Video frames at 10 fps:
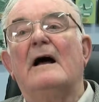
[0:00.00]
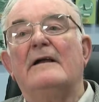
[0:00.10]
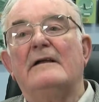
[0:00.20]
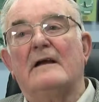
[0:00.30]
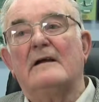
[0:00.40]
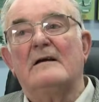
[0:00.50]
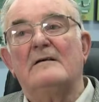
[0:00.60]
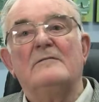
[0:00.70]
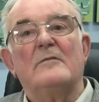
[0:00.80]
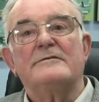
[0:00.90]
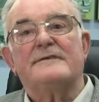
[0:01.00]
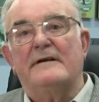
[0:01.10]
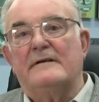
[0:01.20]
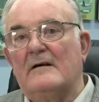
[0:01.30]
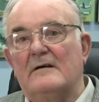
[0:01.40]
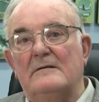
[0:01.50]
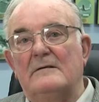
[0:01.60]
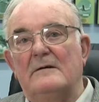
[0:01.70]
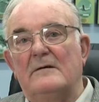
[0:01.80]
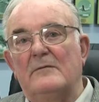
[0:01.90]
a yellow
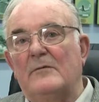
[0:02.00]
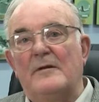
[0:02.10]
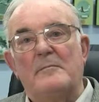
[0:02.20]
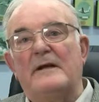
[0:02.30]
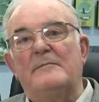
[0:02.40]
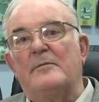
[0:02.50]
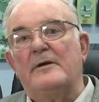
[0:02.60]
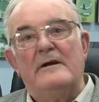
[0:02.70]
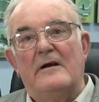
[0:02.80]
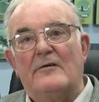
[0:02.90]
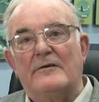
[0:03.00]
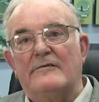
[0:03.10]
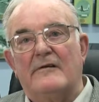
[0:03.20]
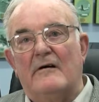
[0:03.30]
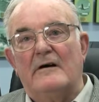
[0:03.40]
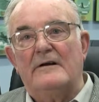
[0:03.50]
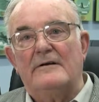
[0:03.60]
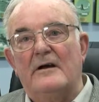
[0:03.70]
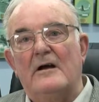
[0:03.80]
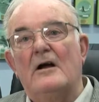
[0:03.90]
mosquito with a big P on the
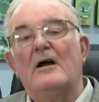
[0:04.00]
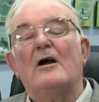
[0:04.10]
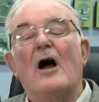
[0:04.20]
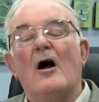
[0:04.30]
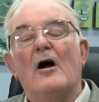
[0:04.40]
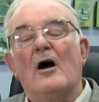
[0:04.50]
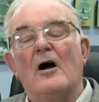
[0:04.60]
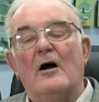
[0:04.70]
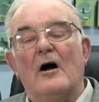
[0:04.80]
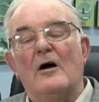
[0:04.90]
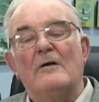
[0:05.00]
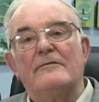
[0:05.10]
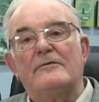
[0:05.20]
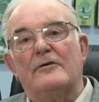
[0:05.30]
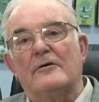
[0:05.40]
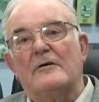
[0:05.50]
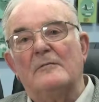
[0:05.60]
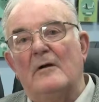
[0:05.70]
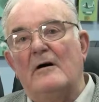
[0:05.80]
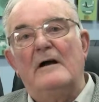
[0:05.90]
side overtook
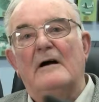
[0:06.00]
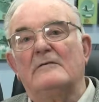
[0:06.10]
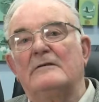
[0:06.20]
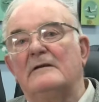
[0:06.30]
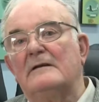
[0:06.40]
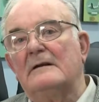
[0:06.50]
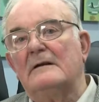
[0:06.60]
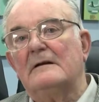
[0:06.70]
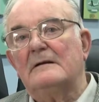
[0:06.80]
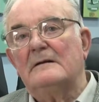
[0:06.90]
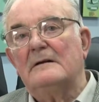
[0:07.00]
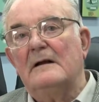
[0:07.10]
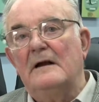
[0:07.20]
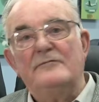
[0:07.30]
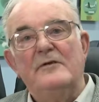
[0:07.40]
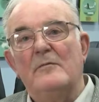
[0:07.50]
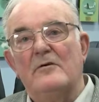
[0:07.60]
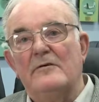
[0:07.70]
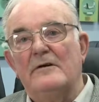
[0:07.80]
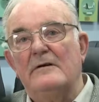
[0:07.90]
my house. Every
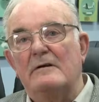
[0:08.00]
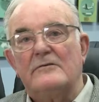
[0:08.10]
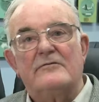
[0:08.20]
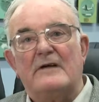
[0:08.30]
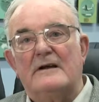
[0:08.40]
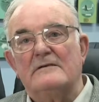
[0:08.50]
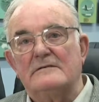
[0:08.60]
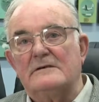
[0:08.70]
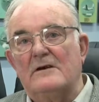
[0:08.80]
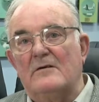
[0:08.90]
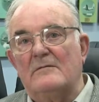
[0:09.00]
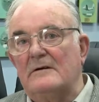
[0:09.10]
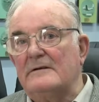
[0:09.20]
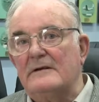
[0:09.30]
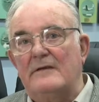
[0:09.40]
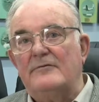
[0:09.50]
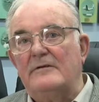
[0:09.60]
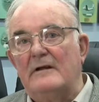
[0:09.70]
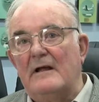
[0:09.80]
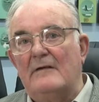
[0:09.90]
morning, as regular clockwork, Geoffrey
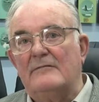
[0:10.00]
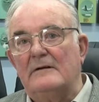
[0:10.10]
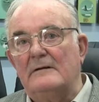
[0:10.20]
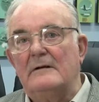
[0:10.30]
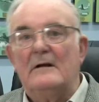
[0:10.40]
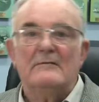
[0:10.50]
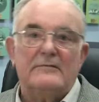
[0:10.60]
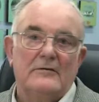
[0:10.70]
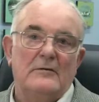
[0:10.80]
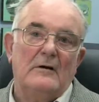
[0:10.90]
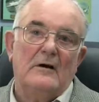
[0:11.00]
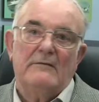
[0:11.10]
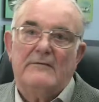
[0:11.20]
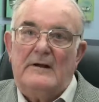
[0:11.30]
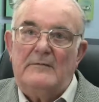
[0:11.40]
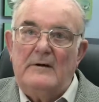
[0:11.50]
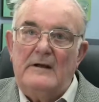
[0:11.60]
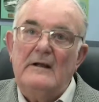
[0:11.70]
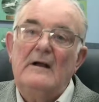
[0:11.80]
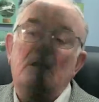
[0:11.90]
de Havilland flew over that
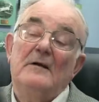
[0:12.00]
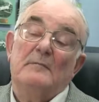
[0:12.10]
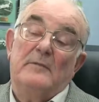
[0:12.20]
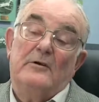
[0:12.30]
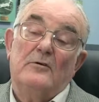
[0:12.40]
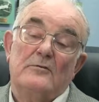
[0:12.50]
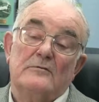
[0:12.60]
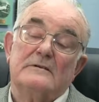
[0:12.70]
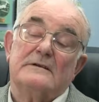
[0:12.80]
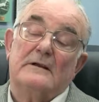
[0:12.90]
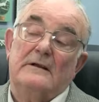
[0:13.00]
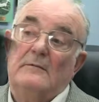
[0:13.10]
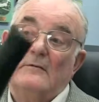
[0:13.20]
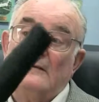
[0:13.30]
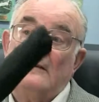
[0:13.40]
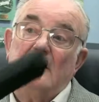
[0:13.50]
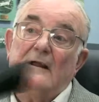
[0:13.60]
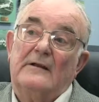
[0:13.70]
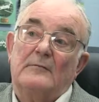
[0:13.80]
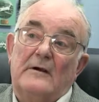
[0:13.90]
way because he wanted to
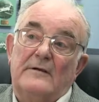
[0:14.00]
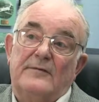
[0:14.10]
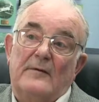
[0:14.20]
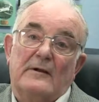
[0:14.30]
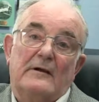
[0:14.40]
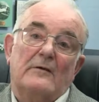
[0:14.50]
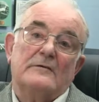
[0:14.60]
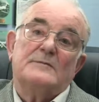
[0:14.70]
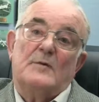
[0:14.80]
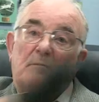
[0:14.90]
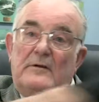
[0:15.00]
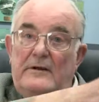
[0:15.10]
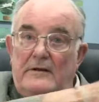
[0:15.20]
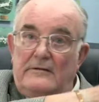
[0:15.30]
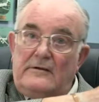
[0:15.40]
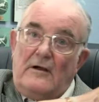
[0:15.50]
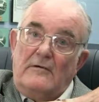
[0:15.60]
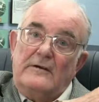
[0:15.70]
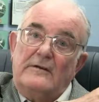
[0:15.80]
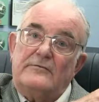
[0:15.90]
get away from the coast probably, and he was
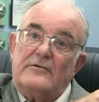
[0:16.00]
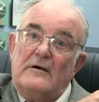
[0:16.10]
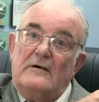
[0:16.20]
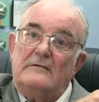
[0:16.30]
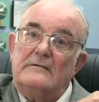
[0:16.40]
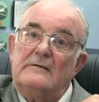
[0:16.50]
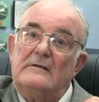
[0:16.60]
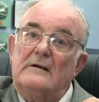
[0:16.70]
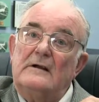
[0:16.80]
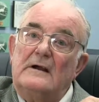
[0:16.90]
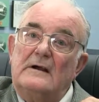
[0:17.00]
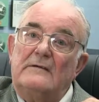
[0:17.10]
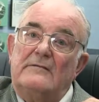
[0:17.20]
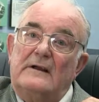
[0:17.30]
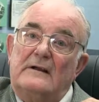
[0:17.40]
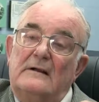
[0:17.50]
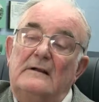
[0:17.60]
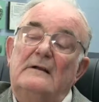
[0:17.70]
going his trials over there.